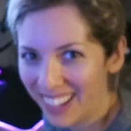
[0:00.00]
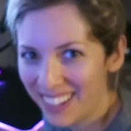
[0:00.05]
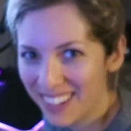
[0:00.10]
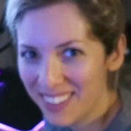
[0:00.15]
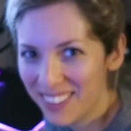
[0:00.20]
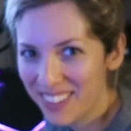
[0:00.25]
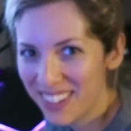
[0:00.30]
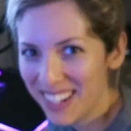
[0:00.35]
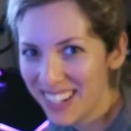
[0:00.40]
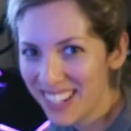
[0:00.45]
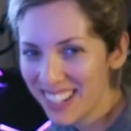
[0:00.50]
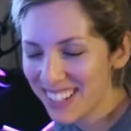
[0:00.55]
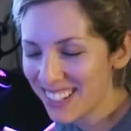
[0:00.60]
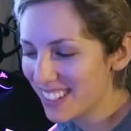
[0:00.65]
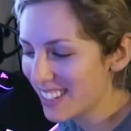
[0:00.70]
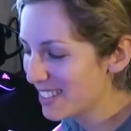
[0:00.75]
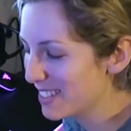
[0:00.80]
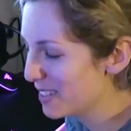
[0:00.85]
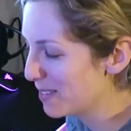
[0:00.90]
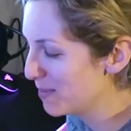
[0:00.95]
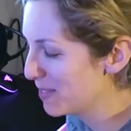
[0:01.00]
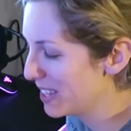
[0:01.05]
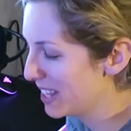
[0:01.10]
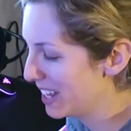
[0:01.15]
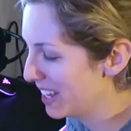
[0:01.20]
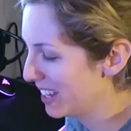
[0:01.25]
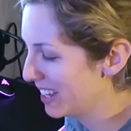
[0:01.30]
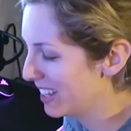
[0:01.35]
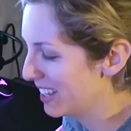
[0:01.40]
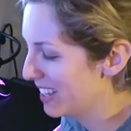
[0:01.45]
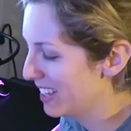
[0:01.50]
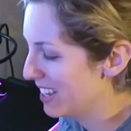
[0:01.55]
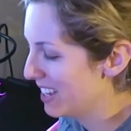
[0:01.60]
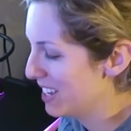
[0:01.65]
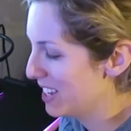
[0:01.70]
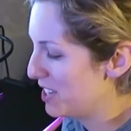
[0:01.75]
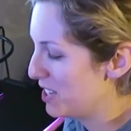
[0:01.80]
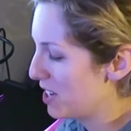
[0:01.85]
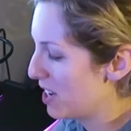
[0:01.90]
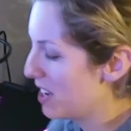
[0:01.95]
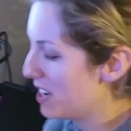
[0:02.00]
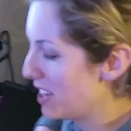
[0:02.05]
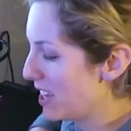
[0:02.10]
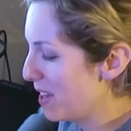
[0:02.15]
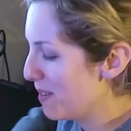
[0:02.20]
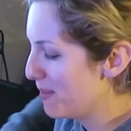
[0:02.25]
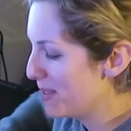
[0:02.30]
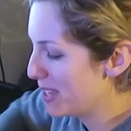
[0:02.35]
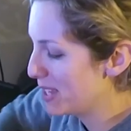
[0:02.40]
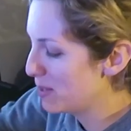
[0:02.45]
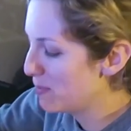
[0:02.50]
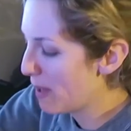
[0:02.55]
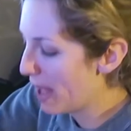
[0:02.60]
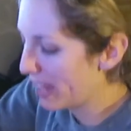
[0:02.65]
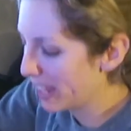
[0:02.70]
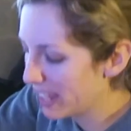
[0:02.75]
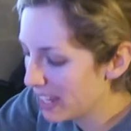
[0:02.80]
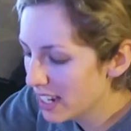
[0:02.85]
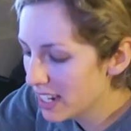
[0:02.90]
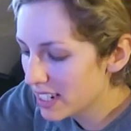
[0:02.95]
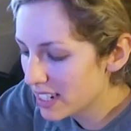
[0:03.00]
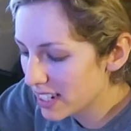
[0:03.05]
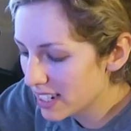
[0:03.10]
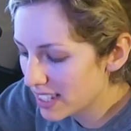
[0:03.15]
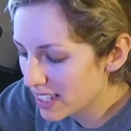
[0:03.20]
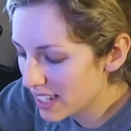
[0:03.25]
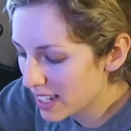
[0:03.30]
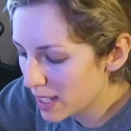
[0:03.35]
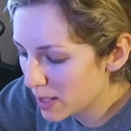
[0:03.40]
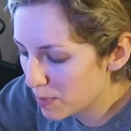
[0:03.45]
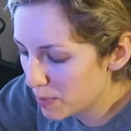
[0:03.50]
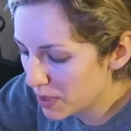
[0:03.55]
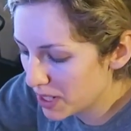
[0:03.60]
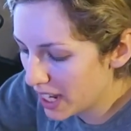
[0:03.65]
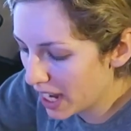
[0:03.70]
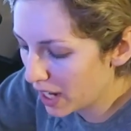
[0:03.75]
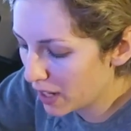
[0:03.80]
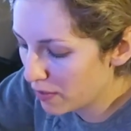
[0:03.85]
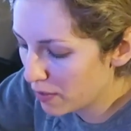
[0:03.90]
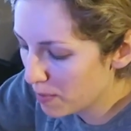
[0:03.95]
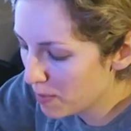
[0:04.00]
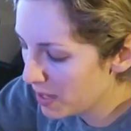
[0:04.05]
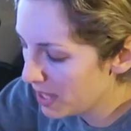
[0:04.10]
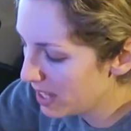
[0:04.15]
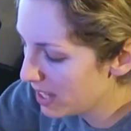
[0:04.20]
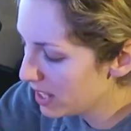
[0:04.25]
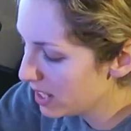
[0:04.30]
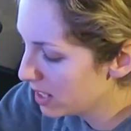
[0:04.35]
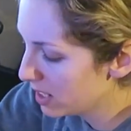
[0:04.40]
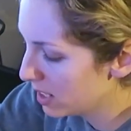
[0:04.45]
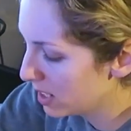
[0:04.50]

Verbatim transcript: I don't know what it is. It's something John gave me this package. It says protect from heat.